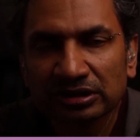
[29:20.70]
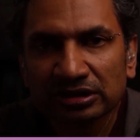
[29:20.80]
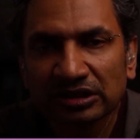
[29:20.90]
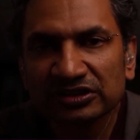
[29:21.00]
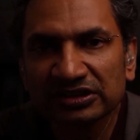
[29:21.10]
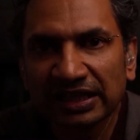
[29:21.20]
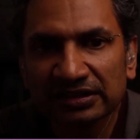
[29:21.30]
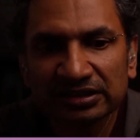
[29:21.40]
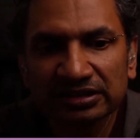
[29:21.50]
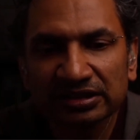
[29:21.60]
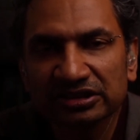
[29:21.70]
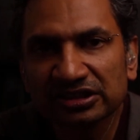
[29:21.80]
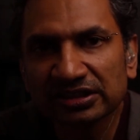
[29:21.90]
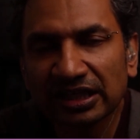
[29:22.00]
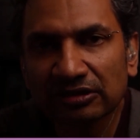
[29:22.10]
They've tagged in this
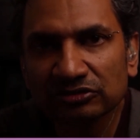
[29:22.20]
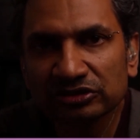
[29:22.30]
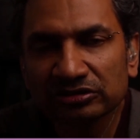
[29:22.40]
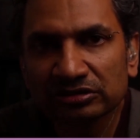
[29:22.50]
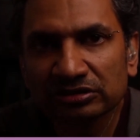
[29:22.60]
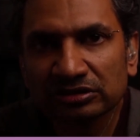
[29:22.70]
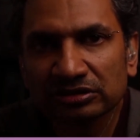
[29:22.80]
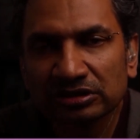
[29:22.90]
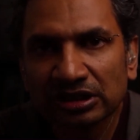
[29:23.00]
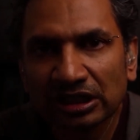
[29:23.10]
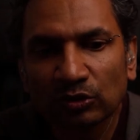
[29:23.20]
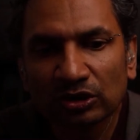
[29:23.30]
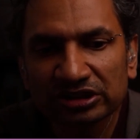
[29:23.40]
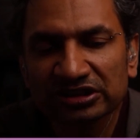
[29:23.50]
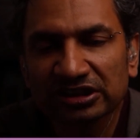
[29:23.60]
account, and
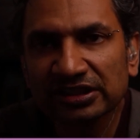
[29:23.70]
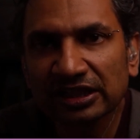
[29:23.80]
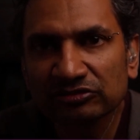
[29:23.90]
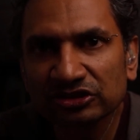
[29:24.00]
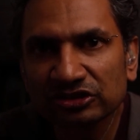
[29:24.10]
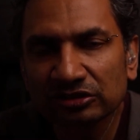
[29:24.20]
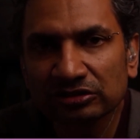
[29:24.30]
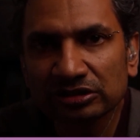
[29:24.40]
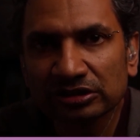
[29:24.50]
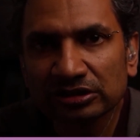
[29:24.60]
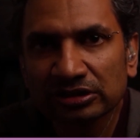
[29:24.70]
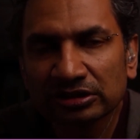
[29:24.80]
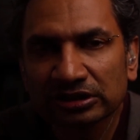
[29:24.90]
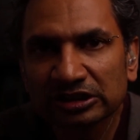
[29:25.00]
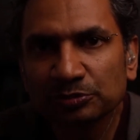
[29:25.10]
what this account has done
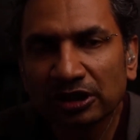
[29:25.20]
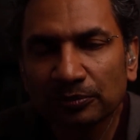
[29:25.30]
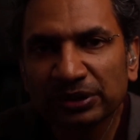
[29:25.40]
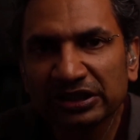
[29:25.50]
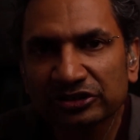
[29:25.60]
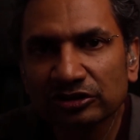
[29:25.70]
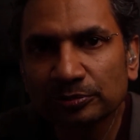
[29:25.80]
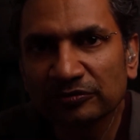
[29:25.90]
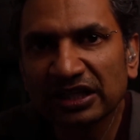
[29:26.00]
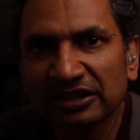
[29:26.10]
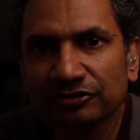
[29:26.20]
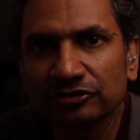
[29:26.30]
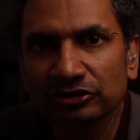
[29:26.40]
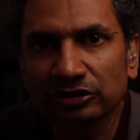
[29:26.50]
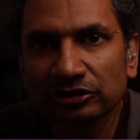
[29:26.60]
is put a picture up of my
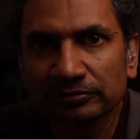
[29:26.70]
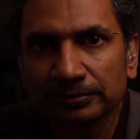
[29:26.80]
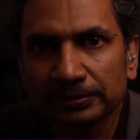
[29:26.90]
front door